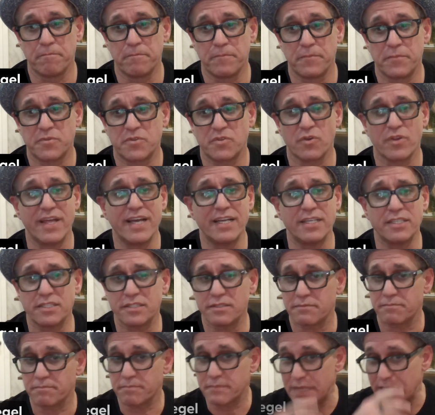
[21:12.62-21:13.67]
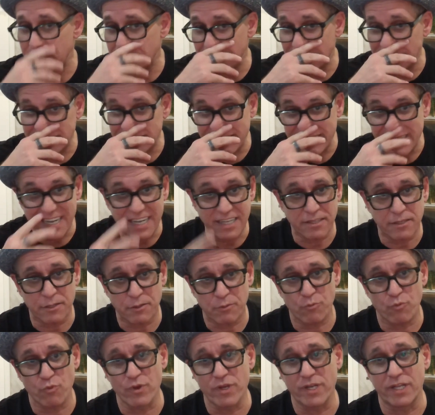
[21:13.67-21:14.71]
So that's not
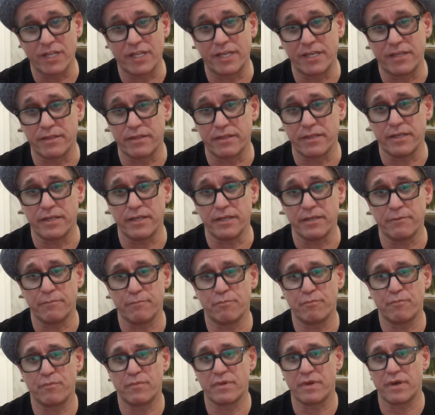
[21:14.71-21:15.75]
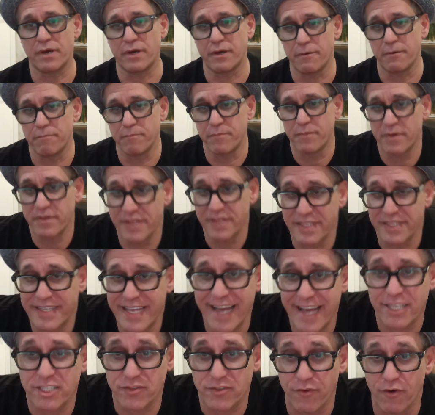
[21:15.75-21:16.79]
really the
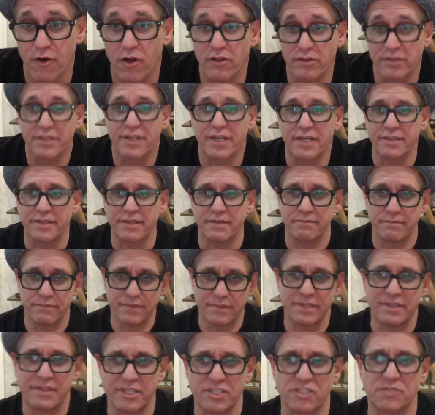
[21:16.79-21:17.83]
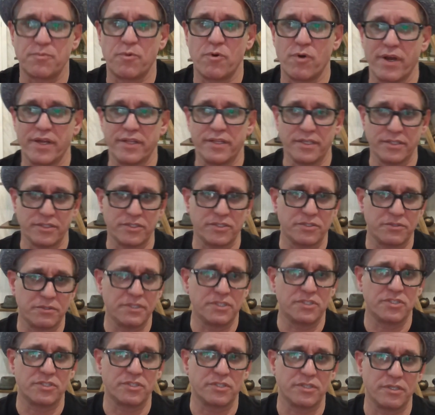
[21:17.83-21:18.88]
tech's fault at this point. It's
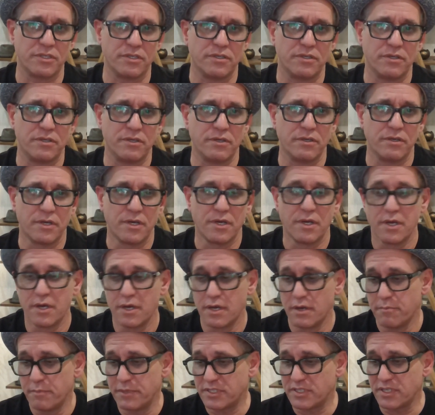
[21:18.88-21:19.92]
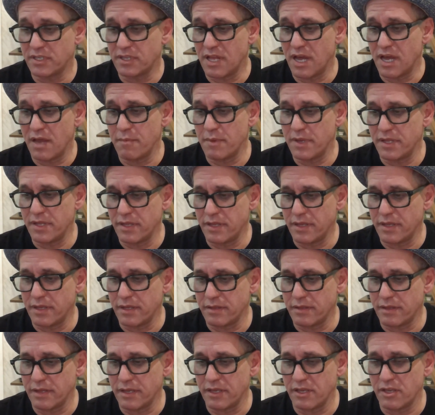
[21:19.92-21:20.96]
misalignment
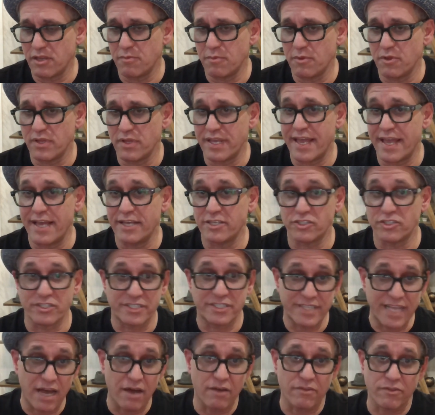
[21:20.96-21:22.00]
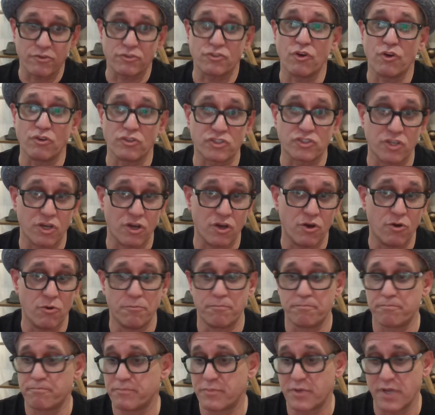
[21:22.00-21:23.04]
in communications. Now, there's also
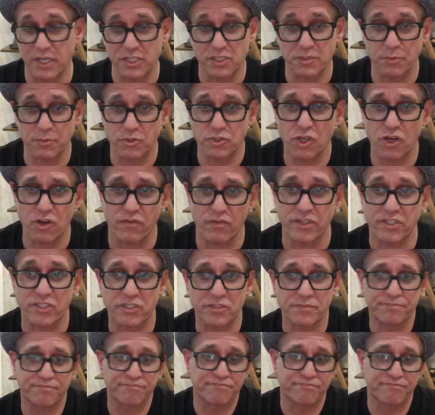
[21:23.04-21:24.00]
customer service.